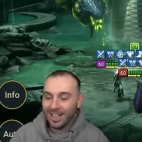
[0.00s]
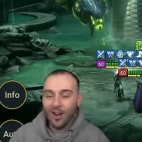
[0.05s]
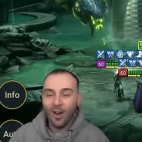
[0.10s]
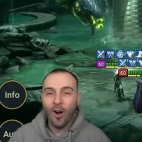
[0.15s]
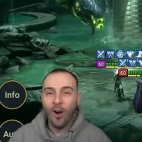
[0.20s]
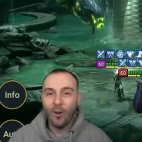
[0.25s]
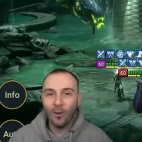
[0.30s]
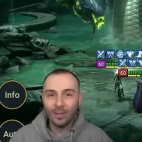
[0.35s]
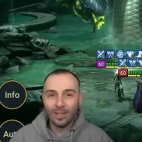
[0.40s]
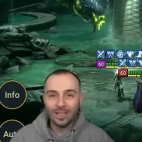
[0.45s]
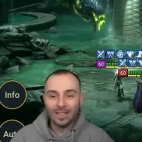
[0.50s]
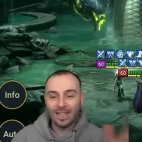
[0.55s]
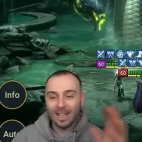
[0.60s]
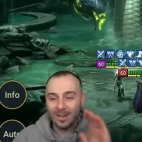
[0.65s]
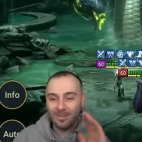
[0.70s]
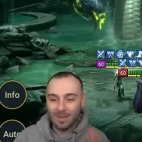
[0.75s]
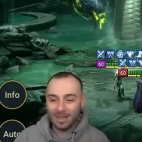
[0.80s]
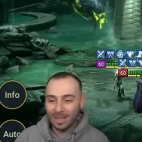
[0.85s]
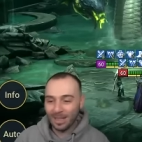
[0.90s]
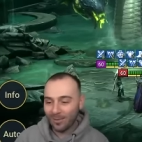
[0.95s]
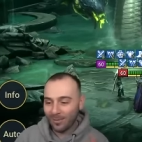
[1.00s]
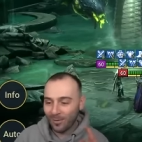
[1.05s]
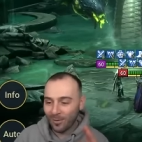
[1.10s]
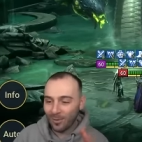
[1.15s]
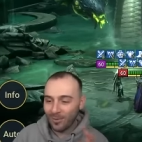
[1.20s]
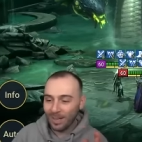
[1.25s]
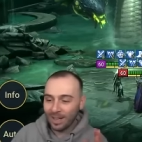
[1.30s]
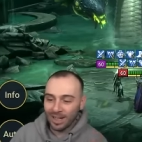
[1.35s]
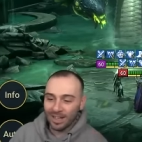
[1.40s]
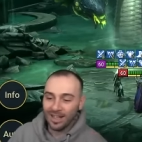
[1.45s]
all the turn meter
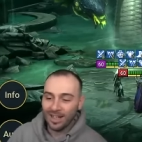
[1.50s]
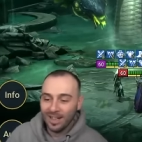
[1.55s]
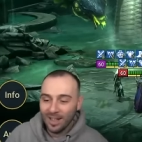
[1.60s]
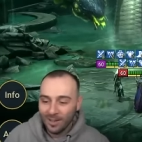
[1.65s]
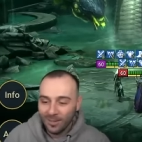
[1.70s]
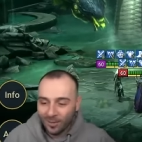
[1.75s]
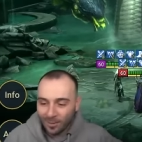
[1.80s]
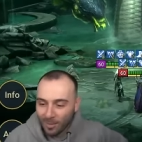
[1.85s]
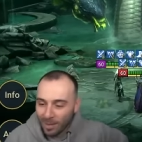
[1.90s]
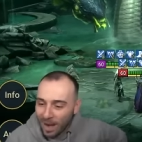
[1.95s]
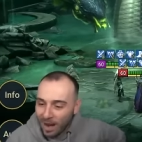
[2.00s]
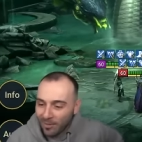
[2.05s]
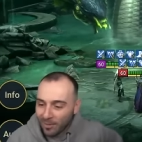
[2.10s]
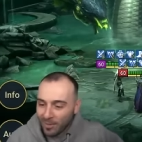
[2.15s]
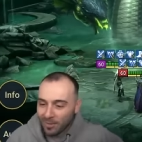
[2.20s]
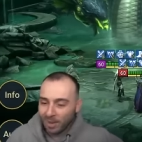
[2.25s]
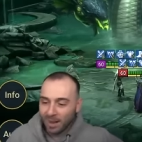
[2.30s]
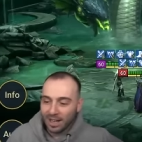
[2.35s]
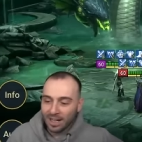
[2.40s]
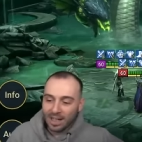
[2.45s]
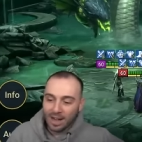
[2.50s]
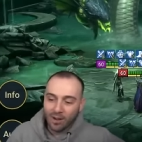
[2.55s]
from uh, from everybody.